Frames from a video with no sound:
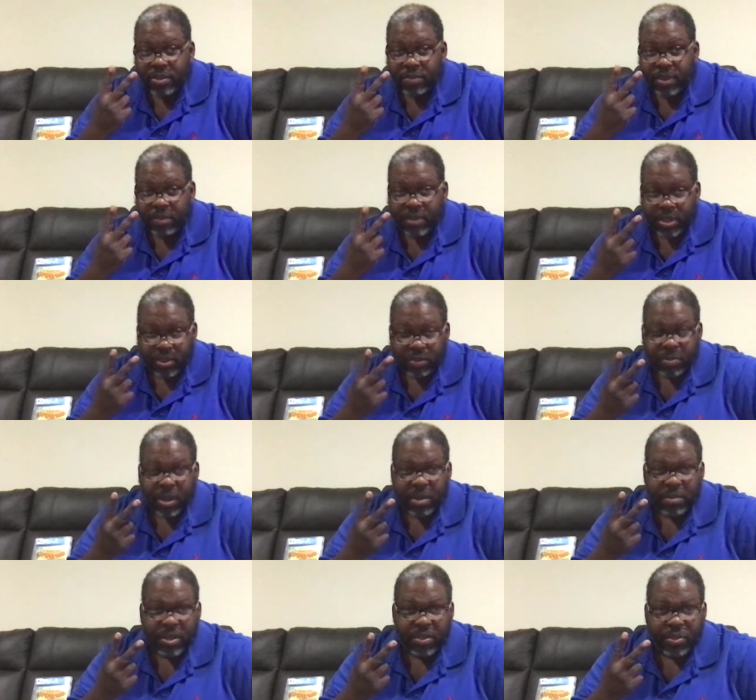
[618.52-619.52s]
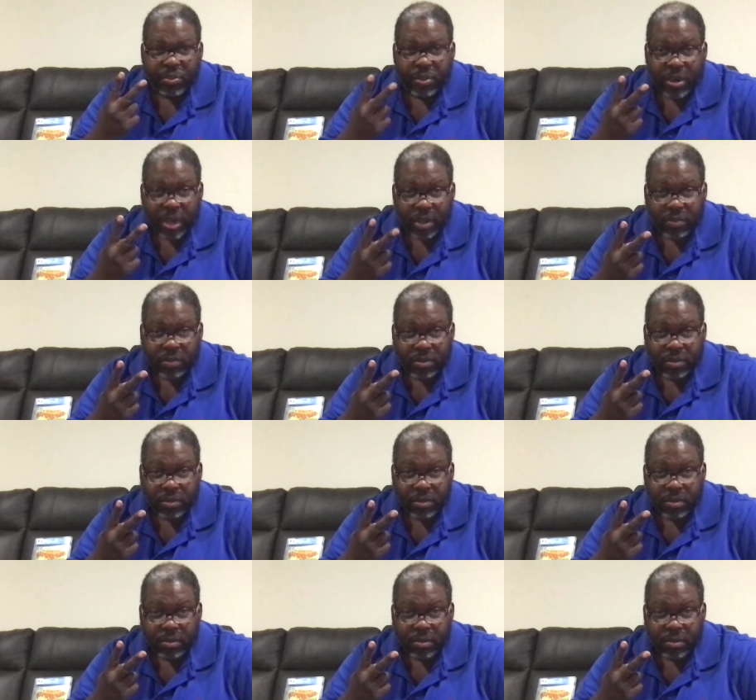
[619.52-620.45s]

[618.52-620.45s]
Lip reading: Amazing Spider-Man 300s.